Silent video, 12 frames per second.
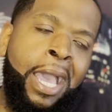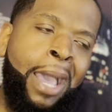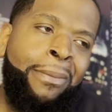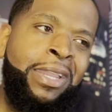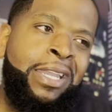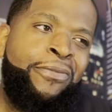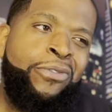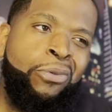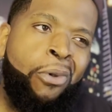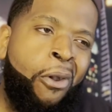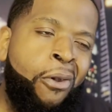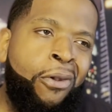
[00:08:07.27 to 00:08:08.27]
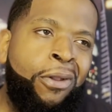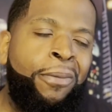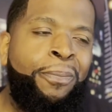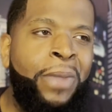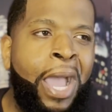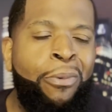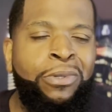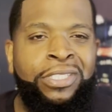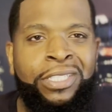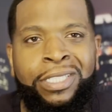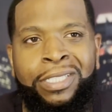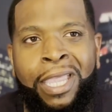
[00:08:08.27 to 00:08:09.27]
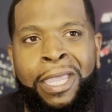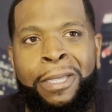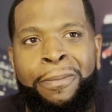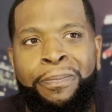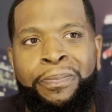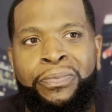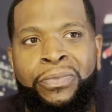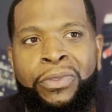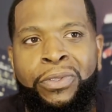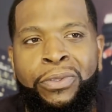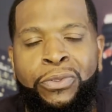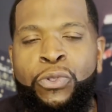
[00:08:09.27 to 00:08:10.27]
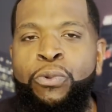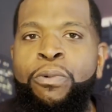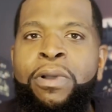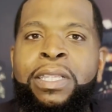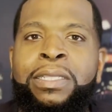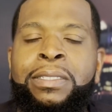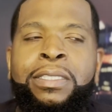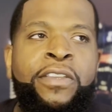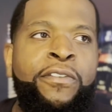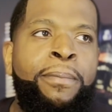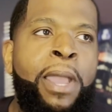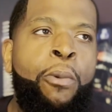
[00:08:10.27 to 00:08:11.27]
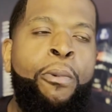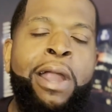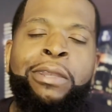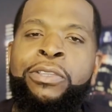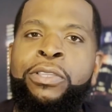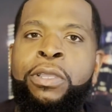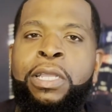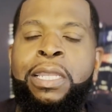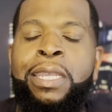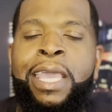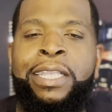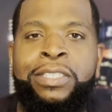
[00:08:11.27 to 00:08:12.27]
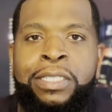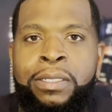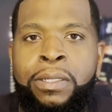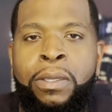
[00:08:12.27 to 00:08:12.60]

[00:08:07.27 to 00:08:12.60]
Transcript: I mean, if you are, I would just say you want Silver Mountain Water in your collection.